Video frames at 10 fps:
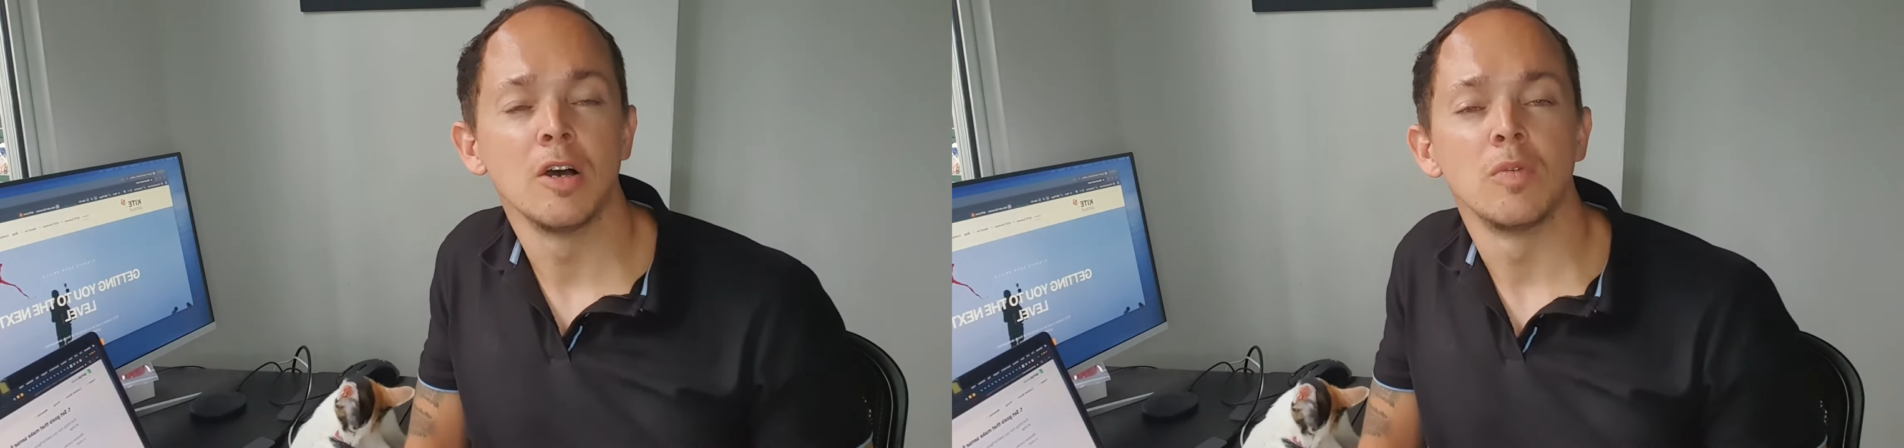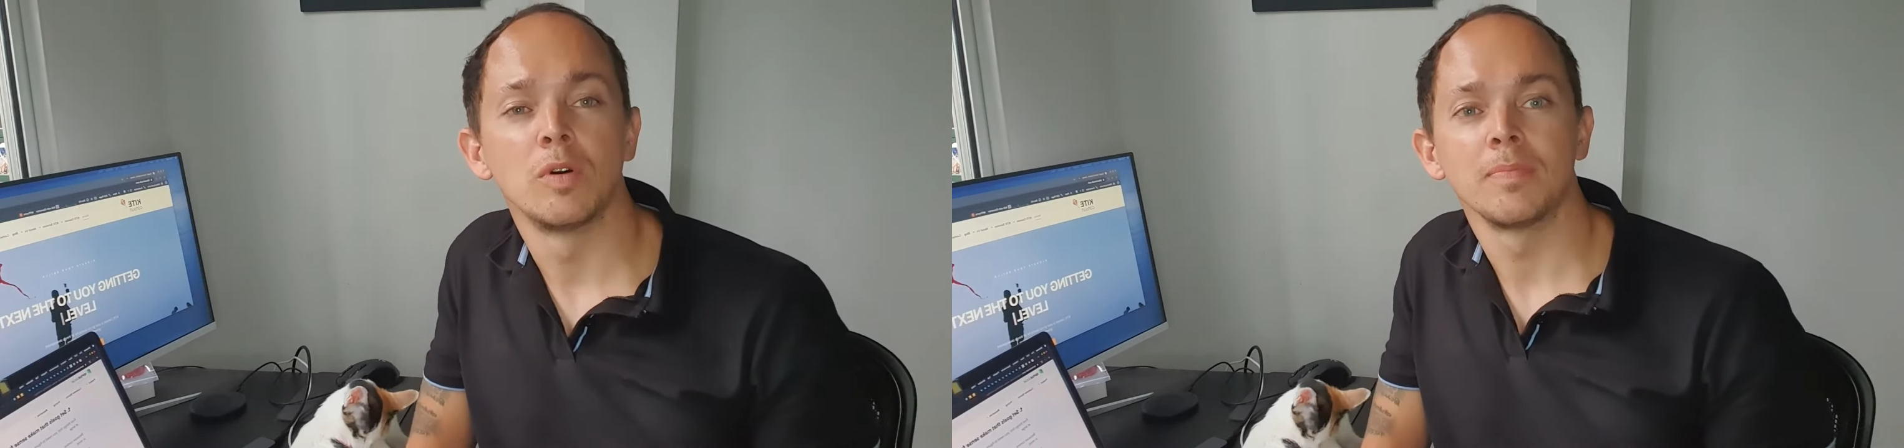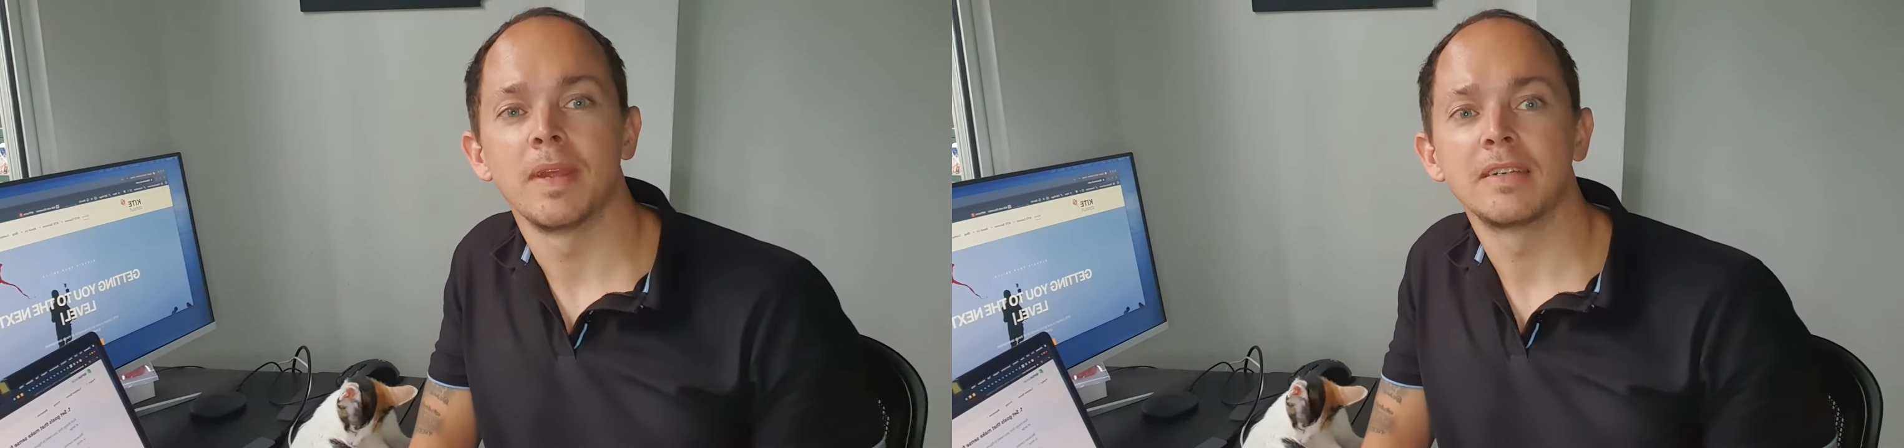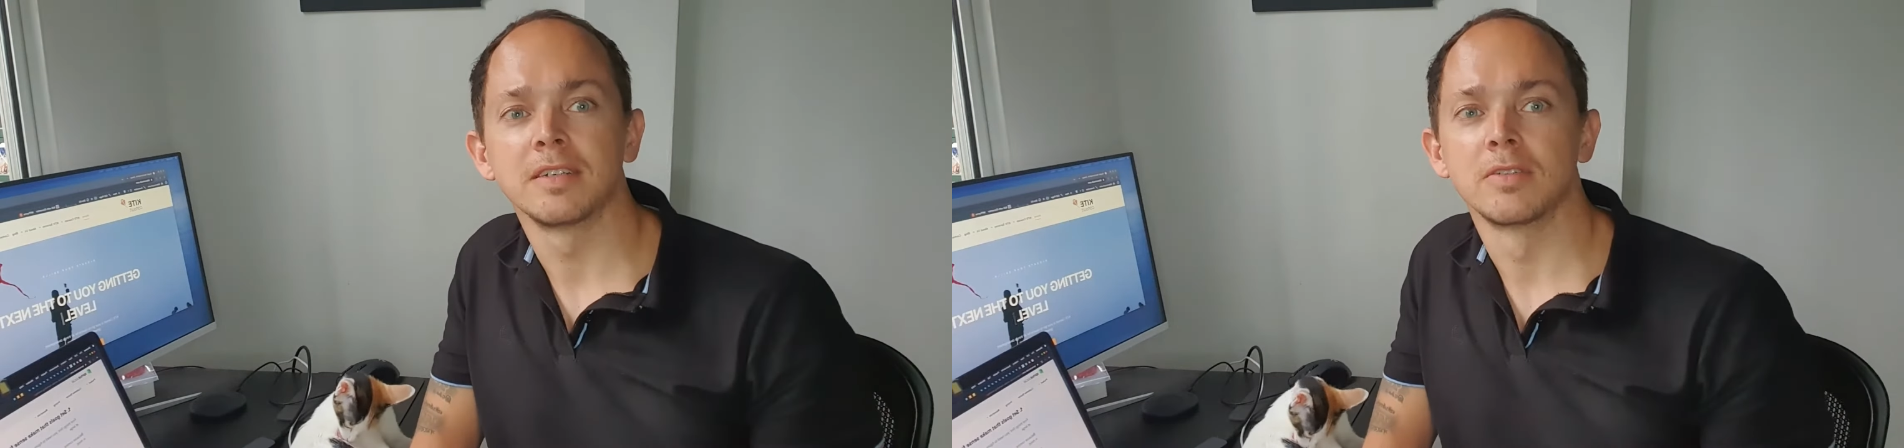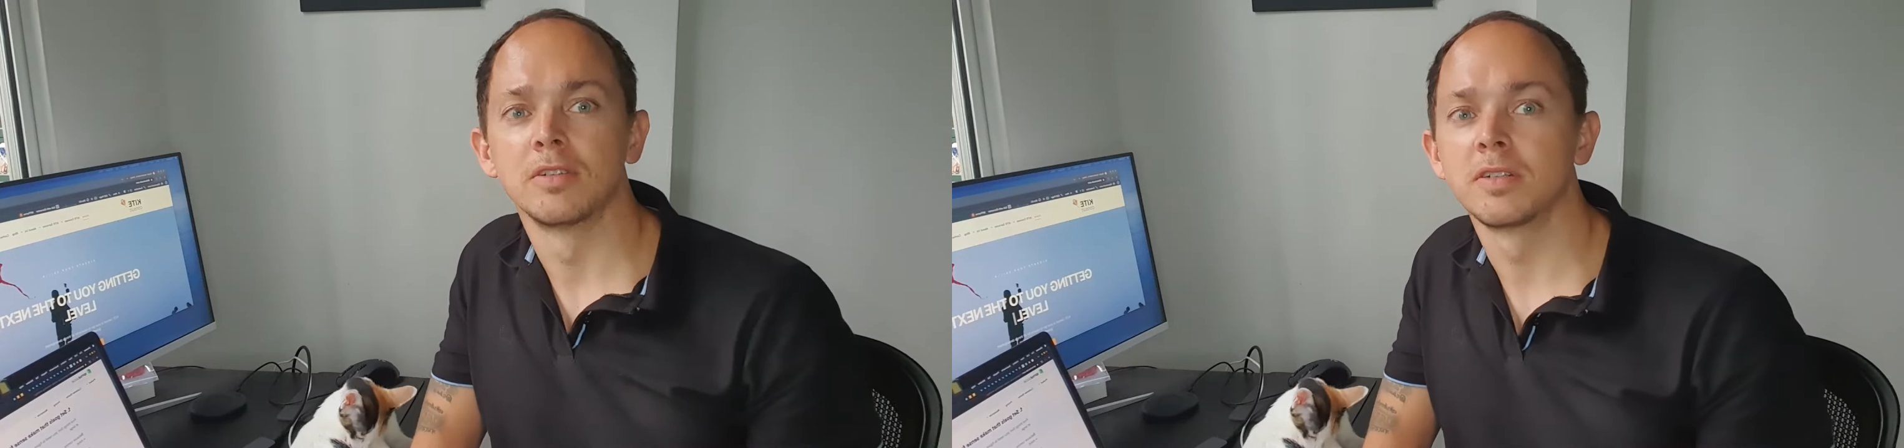what makes
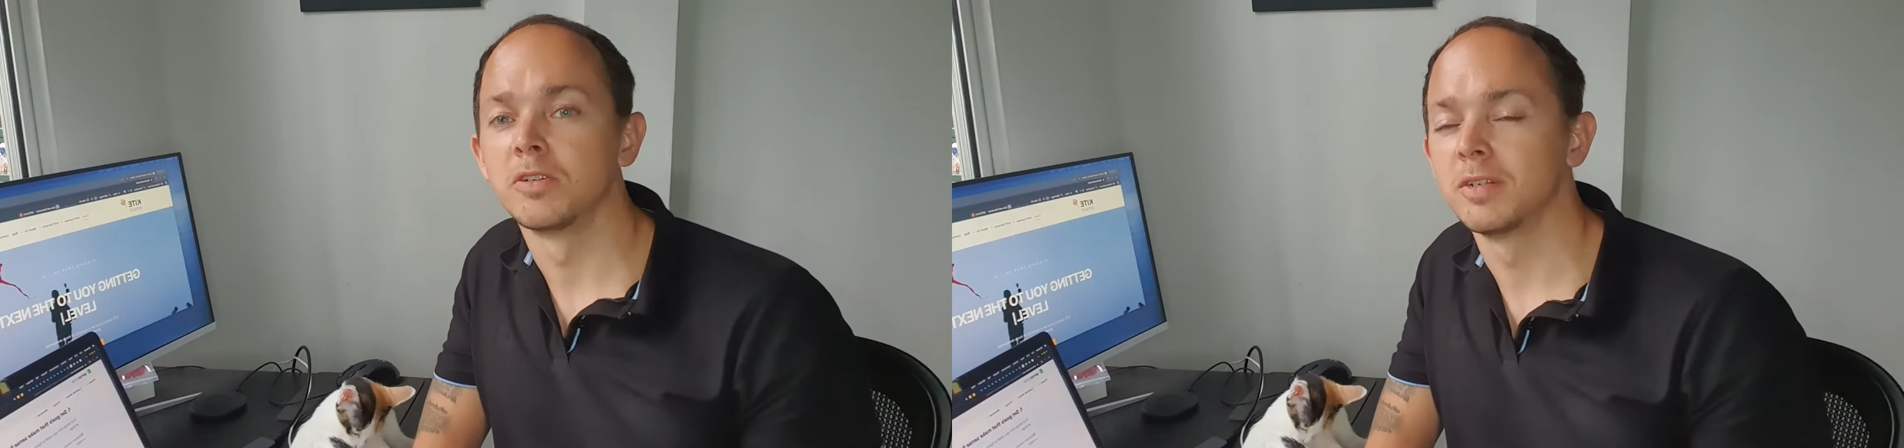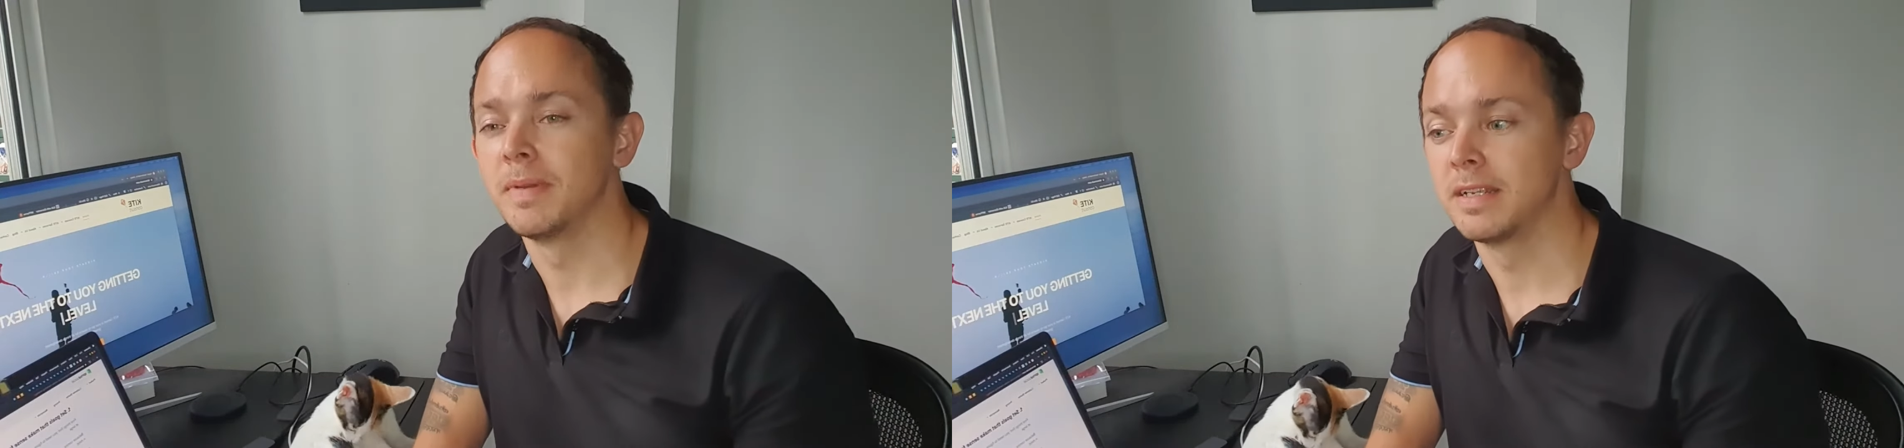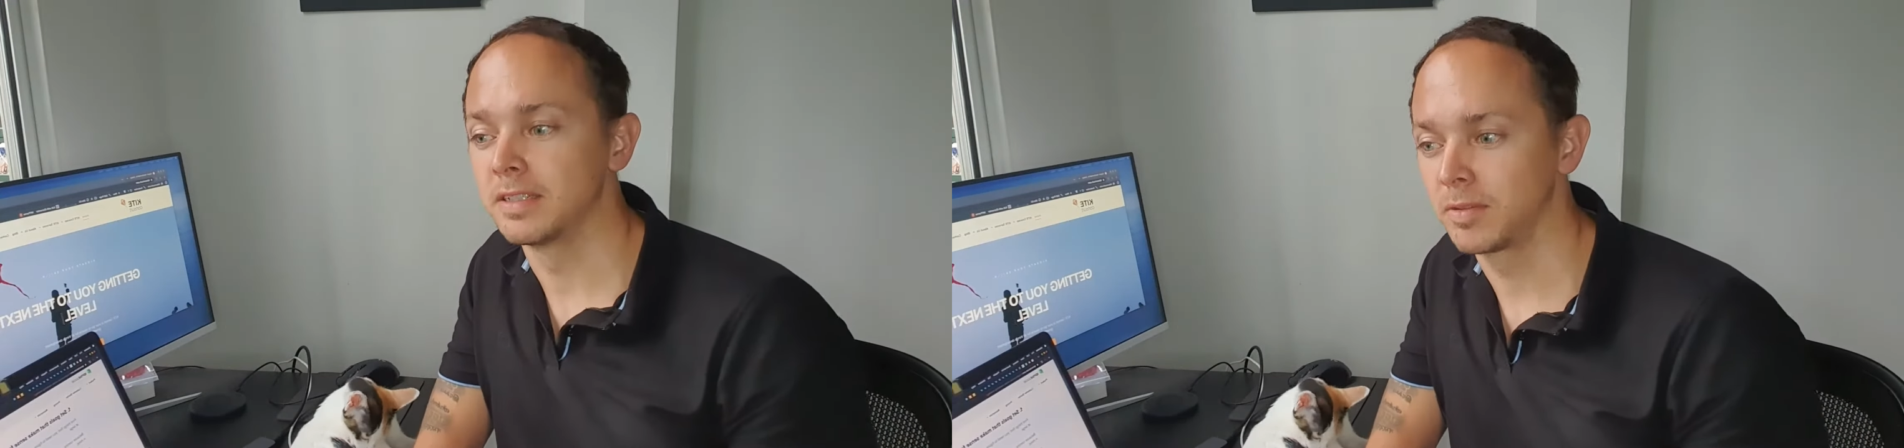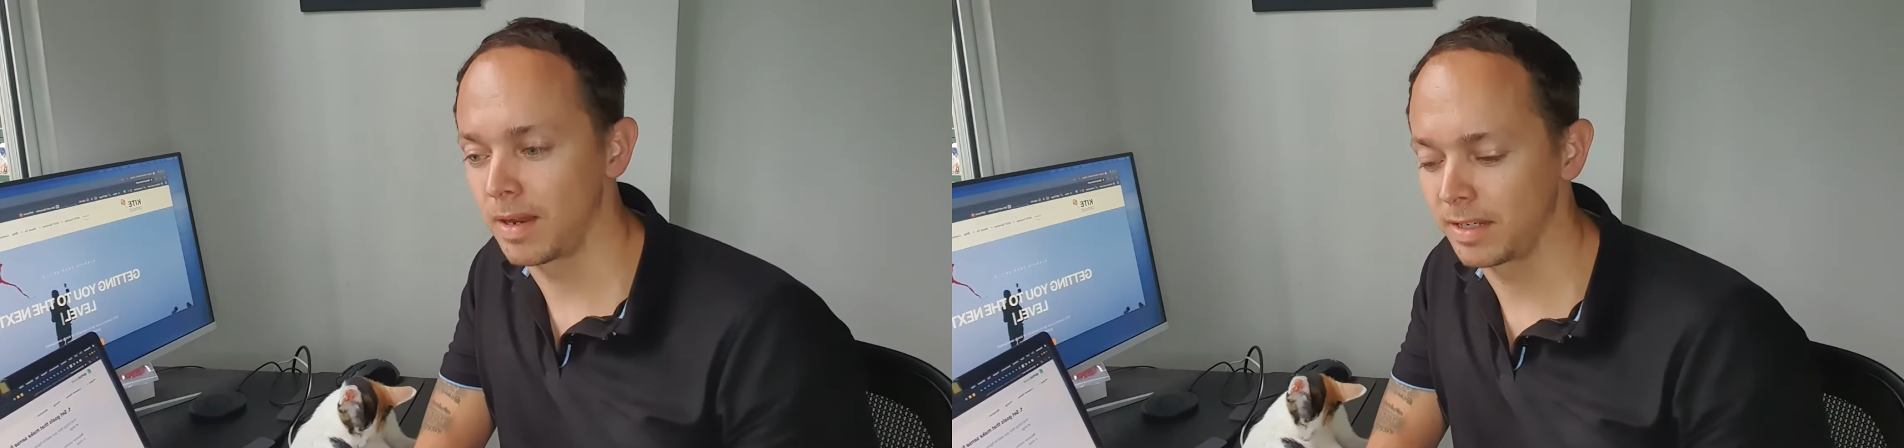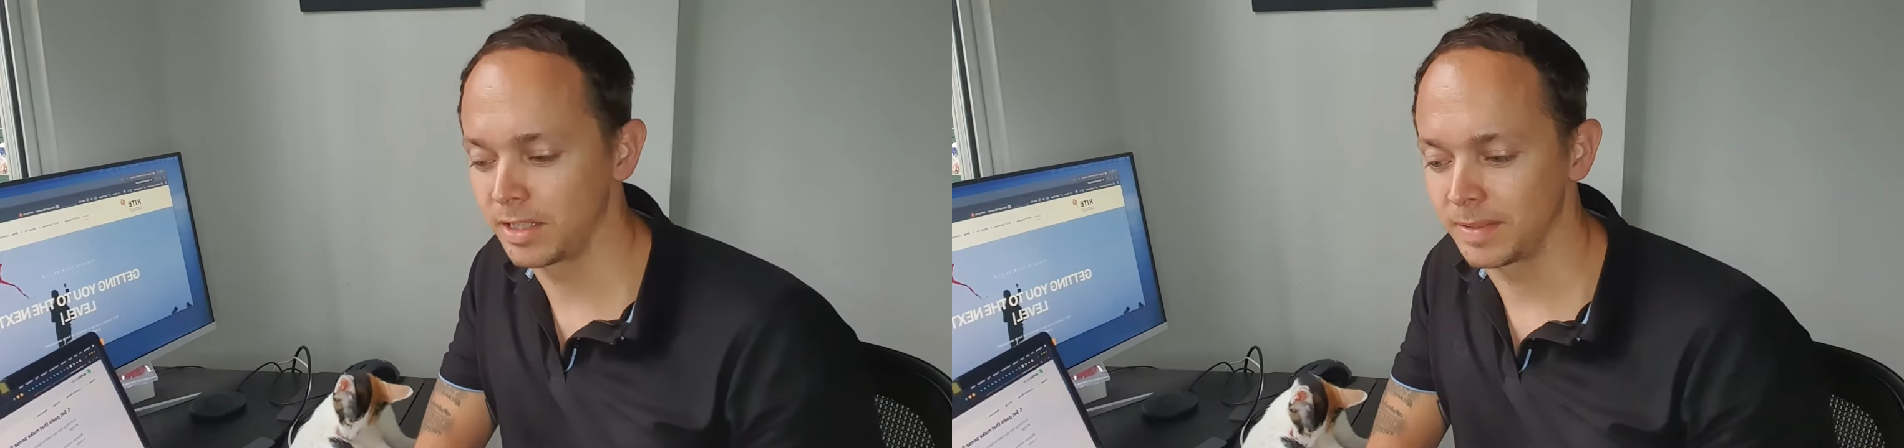a good social media
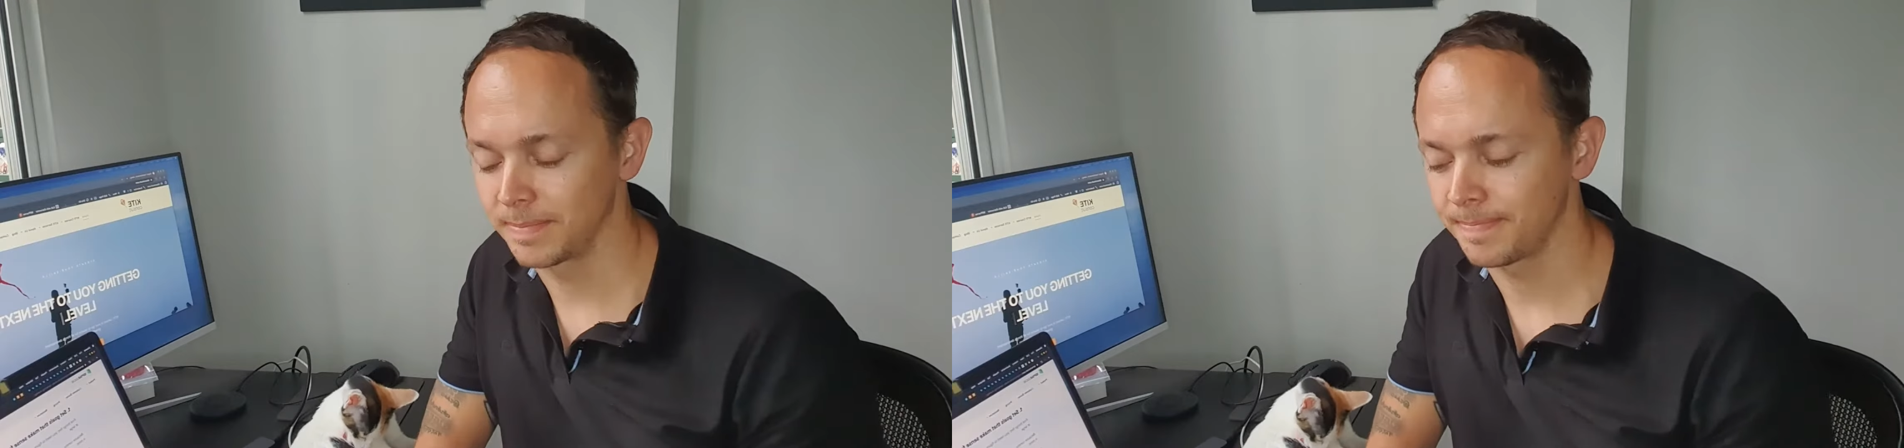strategy.